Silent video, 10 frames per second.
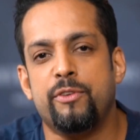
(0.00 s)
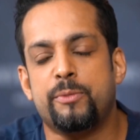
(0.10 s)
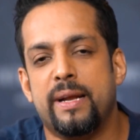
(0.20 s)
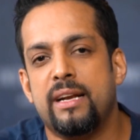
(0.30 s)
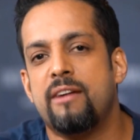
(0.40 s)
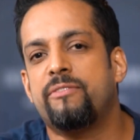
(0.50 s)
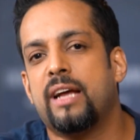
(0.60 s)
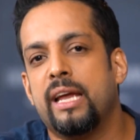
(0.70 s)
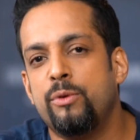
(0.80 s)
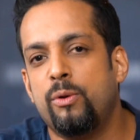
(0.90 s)
if you spend
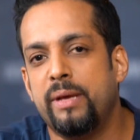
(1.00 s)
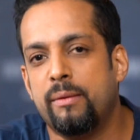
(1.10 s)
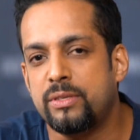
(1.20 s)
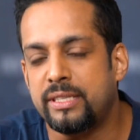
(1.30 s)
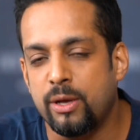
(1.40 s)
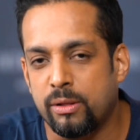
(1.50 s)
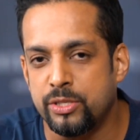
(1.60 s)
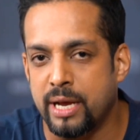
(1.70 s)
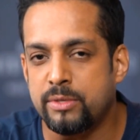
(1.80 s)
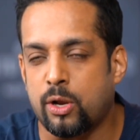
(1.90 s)
enough time, you'll be able to see
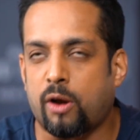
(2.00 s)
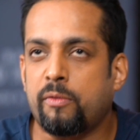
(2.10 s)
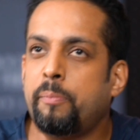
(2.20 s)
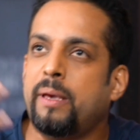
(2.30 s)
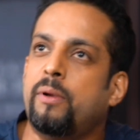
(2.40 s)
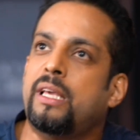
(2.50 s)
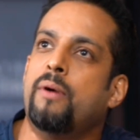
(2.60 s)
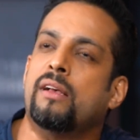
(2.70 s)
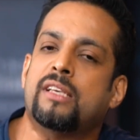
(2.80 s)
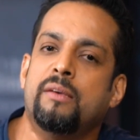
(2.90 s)
all the gems. A lot of the
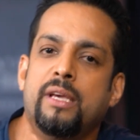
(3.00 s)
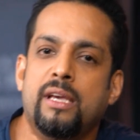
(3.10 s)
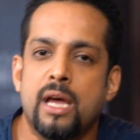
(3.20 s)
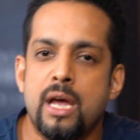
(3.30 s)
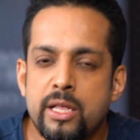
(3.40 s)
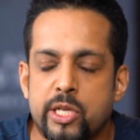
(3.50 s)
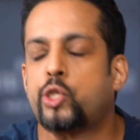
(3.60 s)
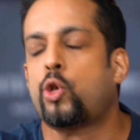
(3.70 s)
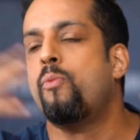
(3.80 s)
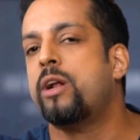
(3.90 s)
people keep asking me,
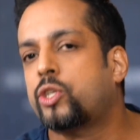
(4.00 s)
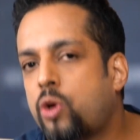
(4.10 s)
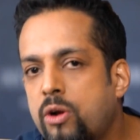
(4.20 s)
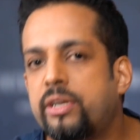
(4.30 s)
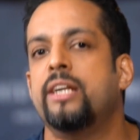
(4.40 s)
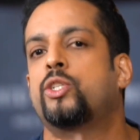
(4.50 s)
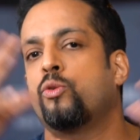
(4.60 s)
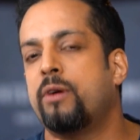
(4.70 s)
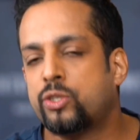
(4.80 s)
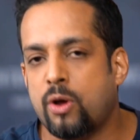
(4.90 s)
there's so much
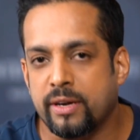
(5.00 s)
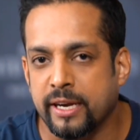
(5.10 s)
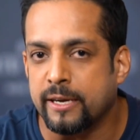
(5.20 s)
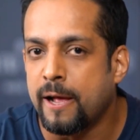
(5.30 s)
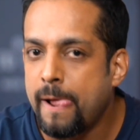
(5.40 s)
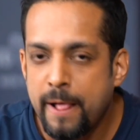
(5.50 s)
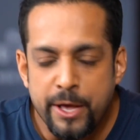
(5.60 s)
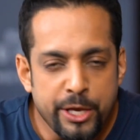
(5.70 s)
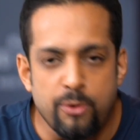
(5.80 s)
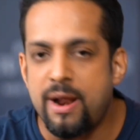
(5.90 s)
content, so much content.
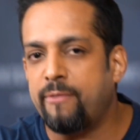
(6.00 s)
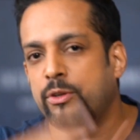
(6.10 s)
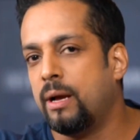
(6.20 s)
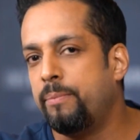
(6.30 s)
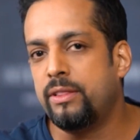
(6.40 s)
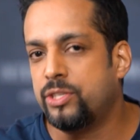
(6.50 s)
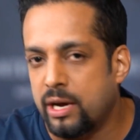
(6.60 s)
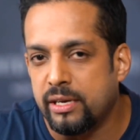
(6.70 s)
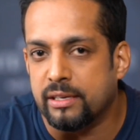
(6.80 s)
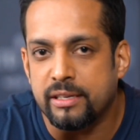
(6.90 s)
You don't have to jump into
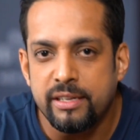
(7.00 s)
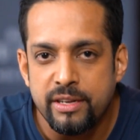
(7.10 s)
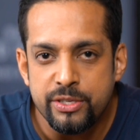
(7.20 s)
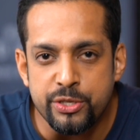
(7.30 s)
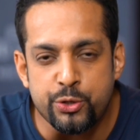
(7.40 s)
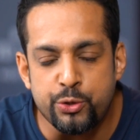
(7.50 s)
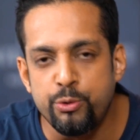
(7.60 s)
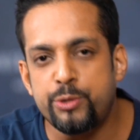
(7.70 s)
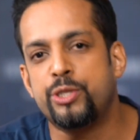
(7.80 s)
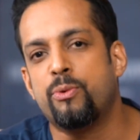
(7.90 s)
the jungle. Just
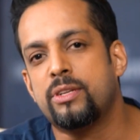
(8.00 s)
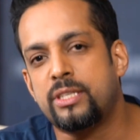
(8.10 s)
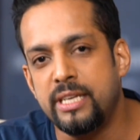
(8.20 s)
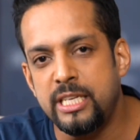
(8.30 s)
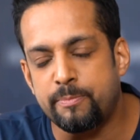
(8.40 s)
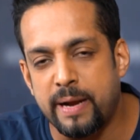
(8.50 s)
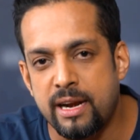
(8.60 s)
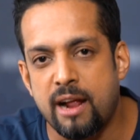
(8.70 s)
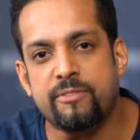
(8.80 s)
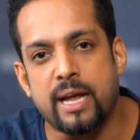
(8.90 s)
choose what you want to see,
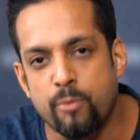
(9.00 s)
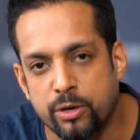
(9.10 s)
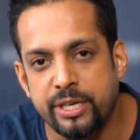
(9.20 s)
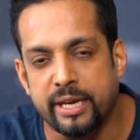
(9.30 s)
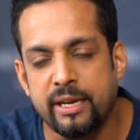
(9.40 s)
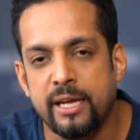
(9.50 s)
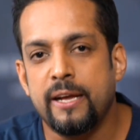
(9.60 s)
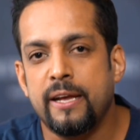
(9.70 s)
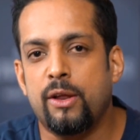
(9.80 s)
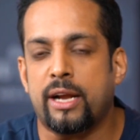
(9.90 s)
spend enough time watching it.
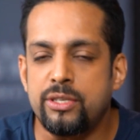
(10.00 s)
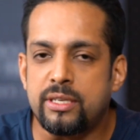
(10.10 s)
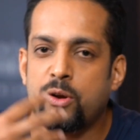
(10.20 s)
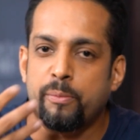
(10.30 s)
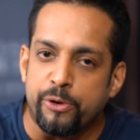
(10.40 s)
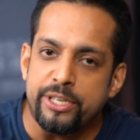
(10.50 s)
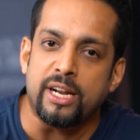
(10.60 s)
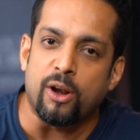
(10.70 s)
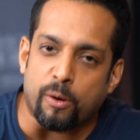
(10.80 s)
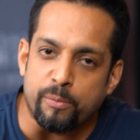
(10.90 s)
You'll actually start to
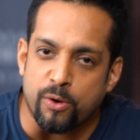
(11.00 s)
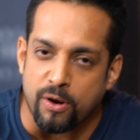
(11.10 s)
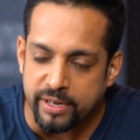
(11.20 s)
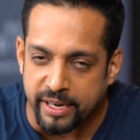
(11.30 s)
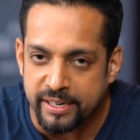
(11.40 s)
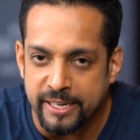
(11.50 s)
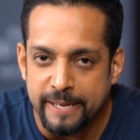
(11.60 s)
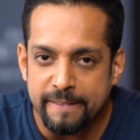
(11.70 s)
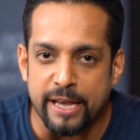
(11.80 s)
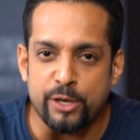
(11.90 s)
appreciate a lot more
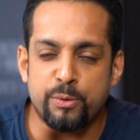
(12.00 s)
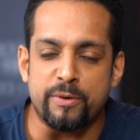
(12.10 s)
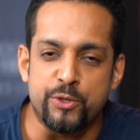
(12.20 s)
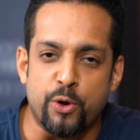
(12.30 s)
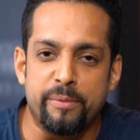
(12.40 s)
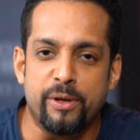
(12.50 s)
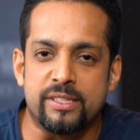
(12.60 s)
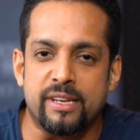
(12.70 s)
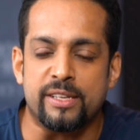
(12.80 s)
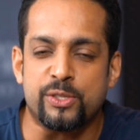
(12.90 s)
content. Thank you so much for
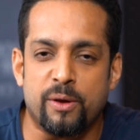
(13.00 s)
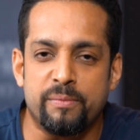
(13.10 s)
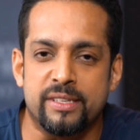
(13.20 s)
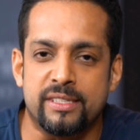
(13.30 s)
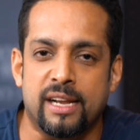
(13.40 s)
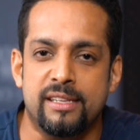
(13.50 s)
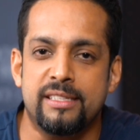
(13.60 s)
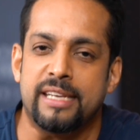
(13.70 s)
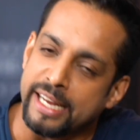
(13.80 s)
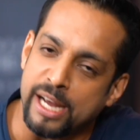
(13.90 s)
joining me on Star Stop. This is
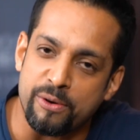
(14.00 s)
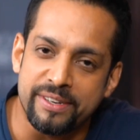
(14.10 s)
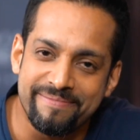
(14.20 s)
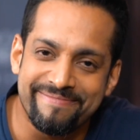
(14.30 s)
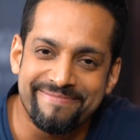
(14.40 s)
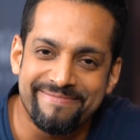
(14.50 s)
Salil signing out.